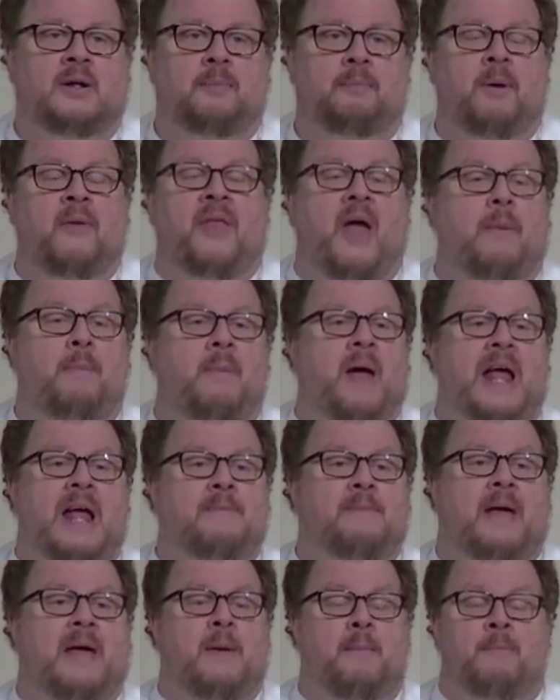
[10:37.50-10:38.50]
But that
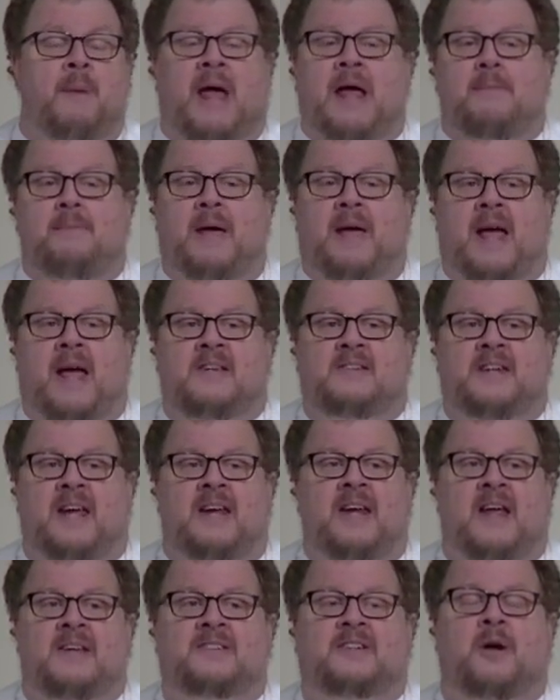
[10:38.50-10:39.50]
maybe
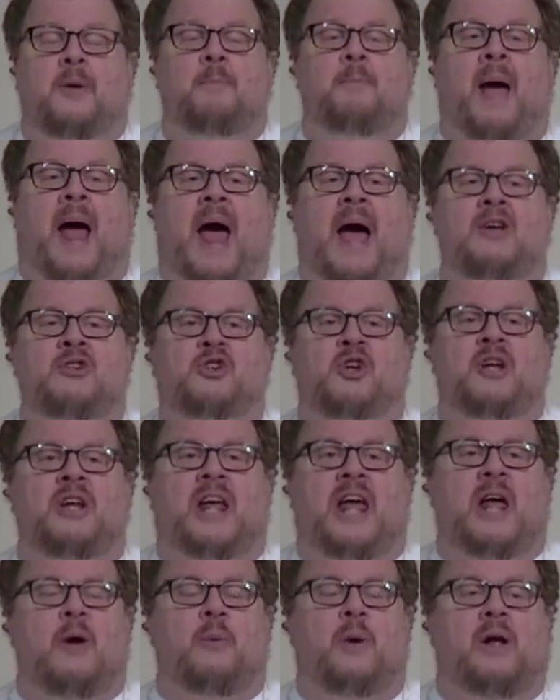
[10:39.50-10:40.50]
in his compassion,
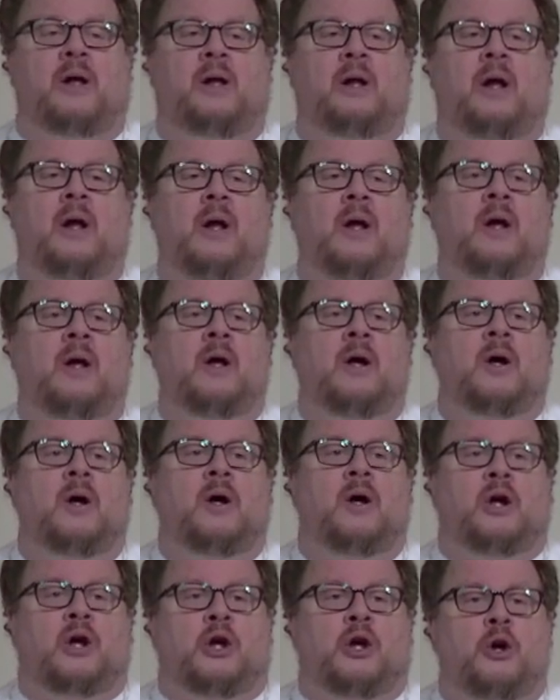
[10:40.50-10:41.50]
he will
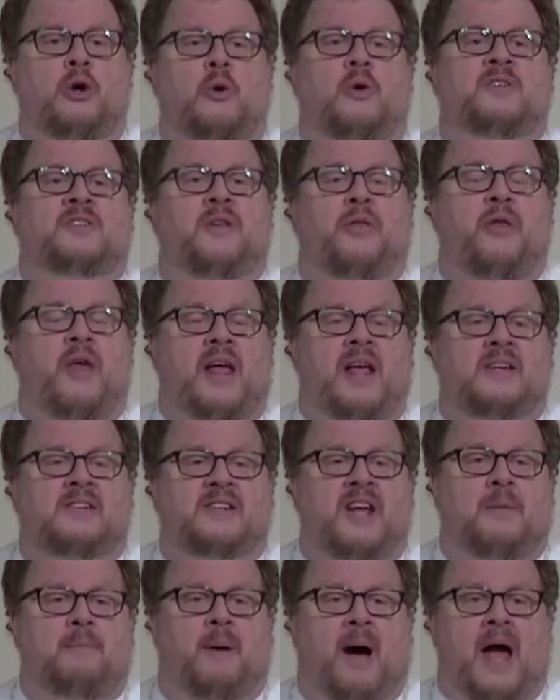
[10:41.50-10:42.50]
use
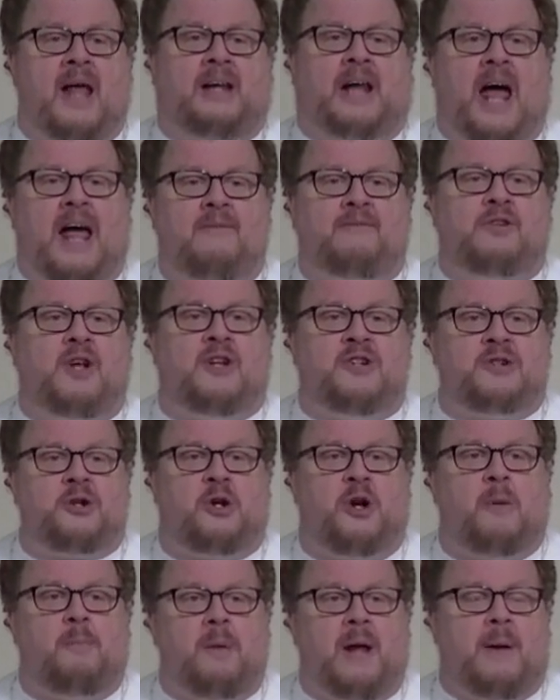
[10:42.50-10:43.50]
things in my life to
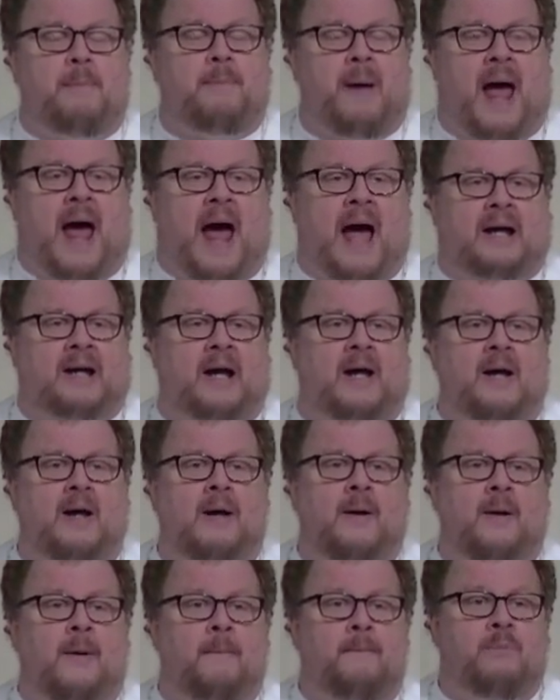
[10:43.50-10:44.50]
turn me back.
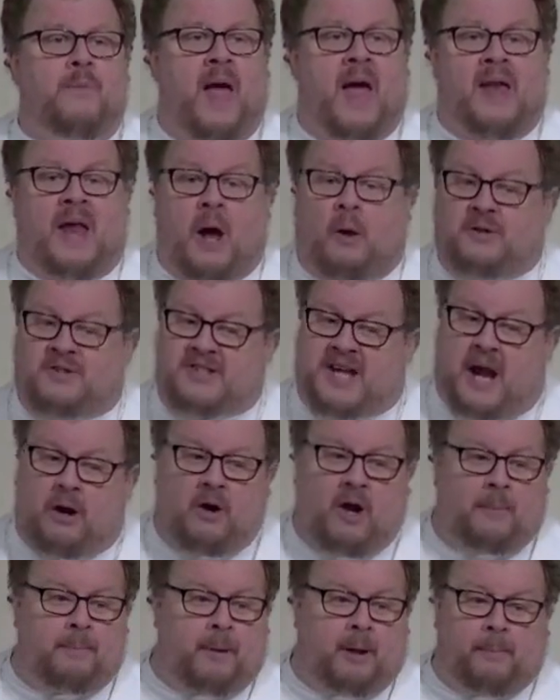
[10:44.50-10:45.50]
And how
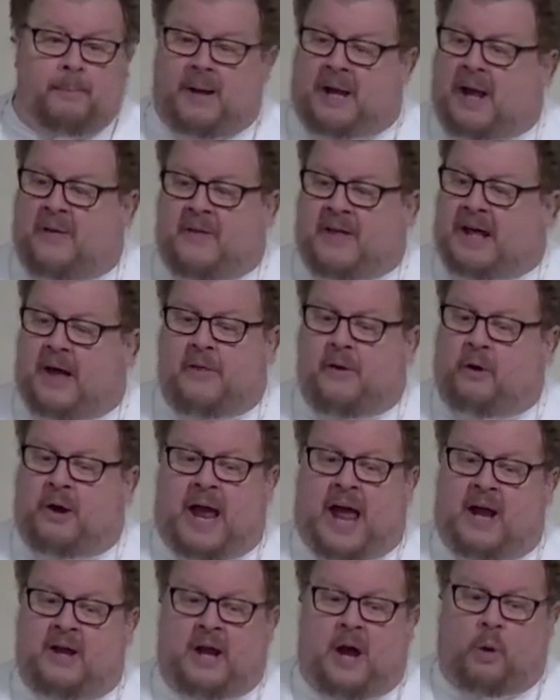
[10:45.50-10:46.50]
terrible, but on the other
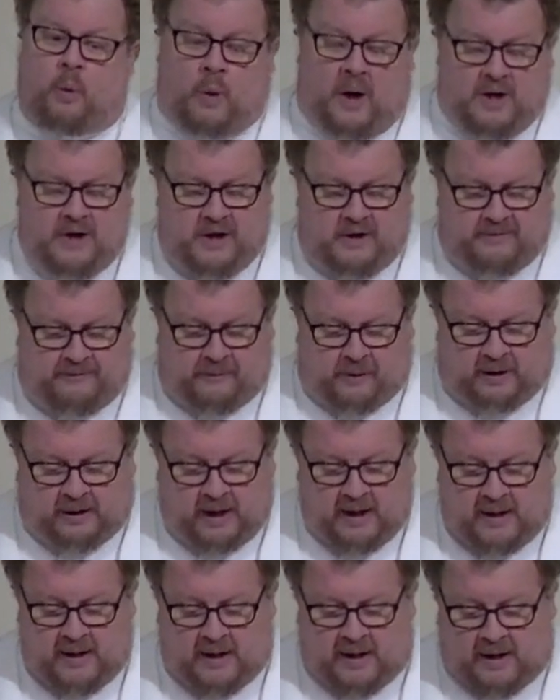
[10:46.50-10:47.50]
hand, how wonderful
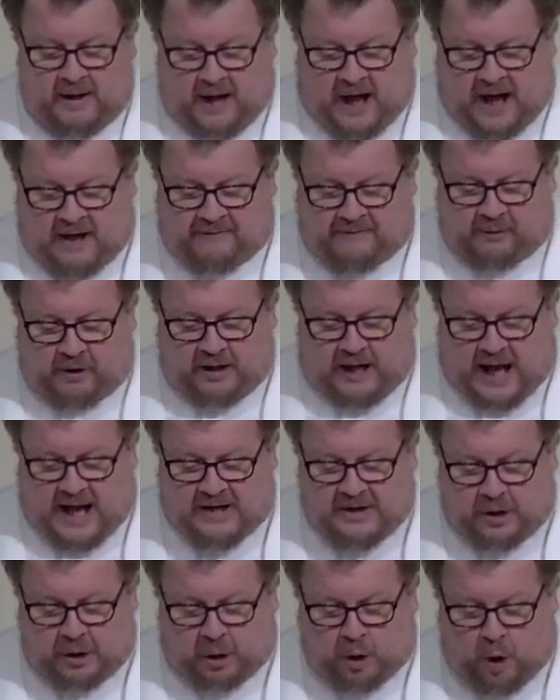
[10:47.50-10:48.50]
for
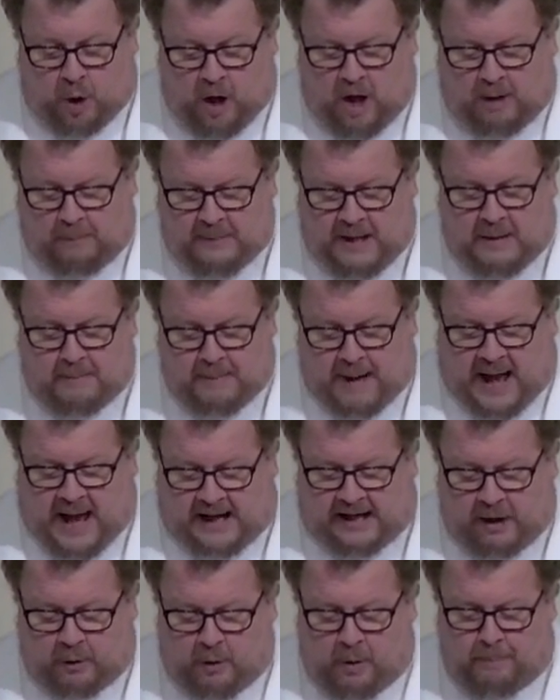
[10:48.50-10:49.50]
God to call me
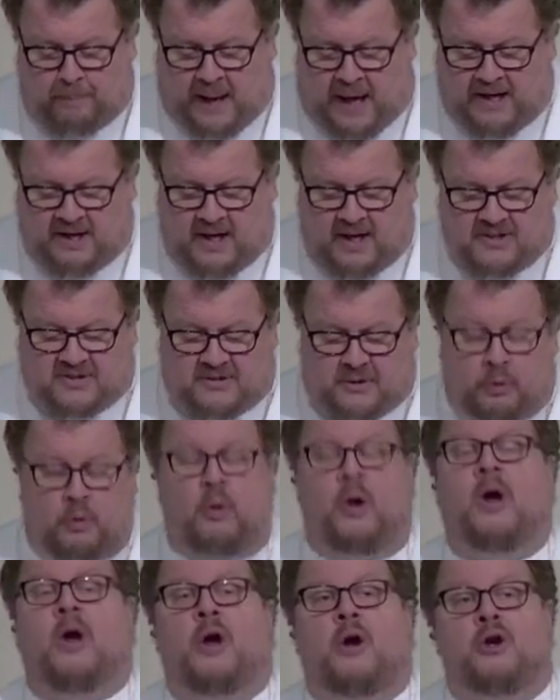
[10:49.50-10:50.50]
back in repentance
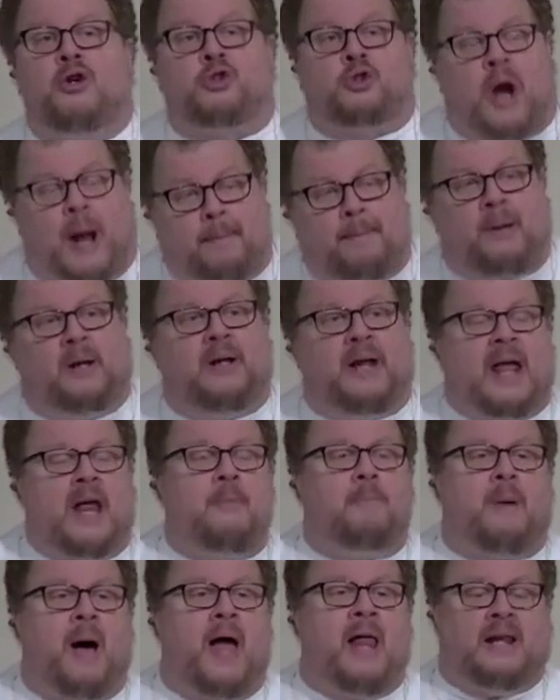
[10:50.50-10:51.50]
through trouble
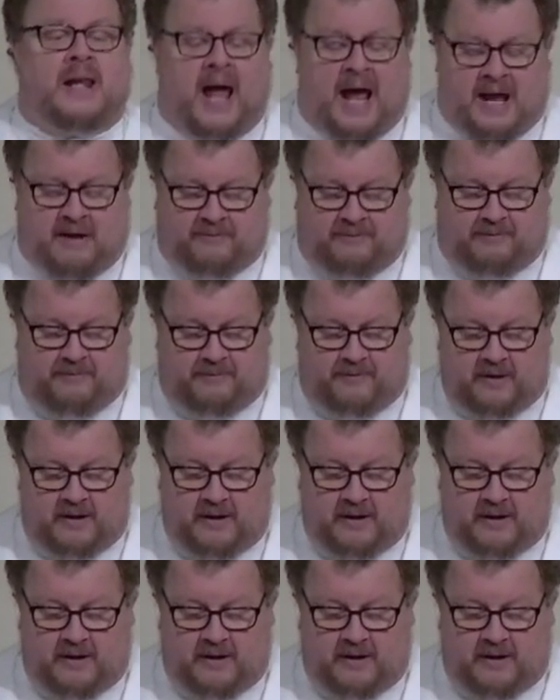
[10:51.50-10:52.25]
in my life,